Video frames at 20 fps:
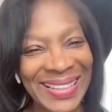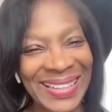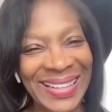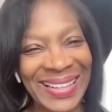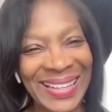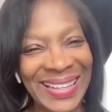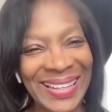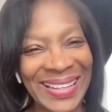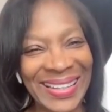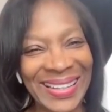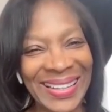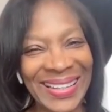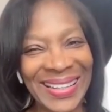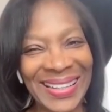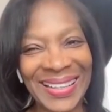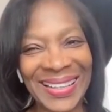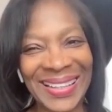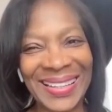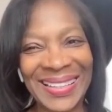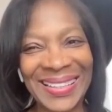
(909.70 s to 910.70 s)

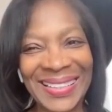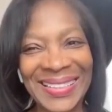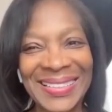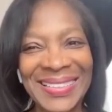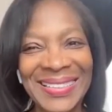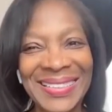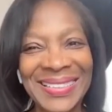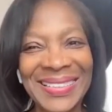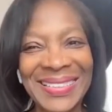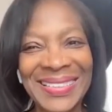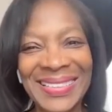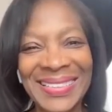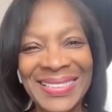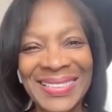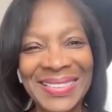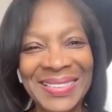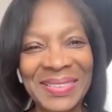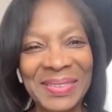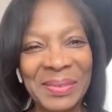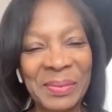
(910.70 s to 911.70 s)

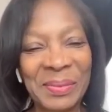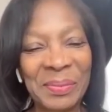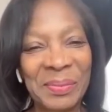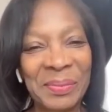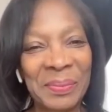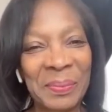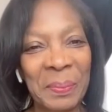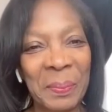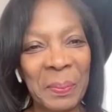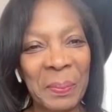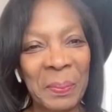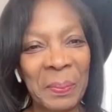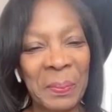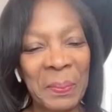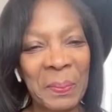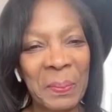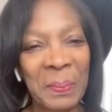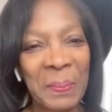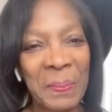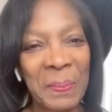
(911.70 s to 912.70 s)

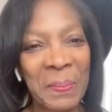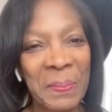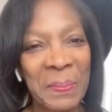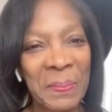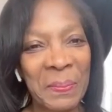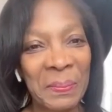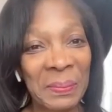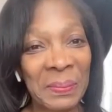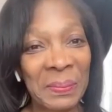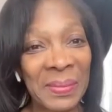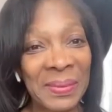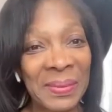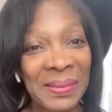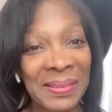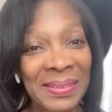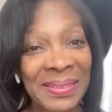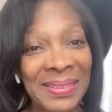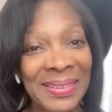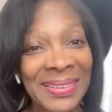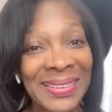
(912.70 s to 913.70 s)

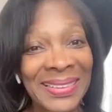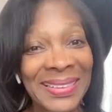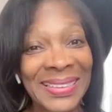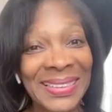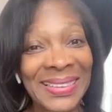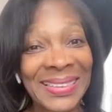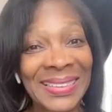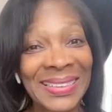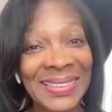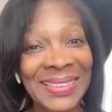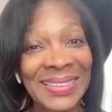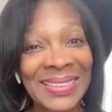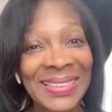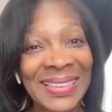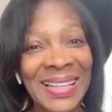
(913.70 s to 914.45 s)
No words are spoken by the person on screen.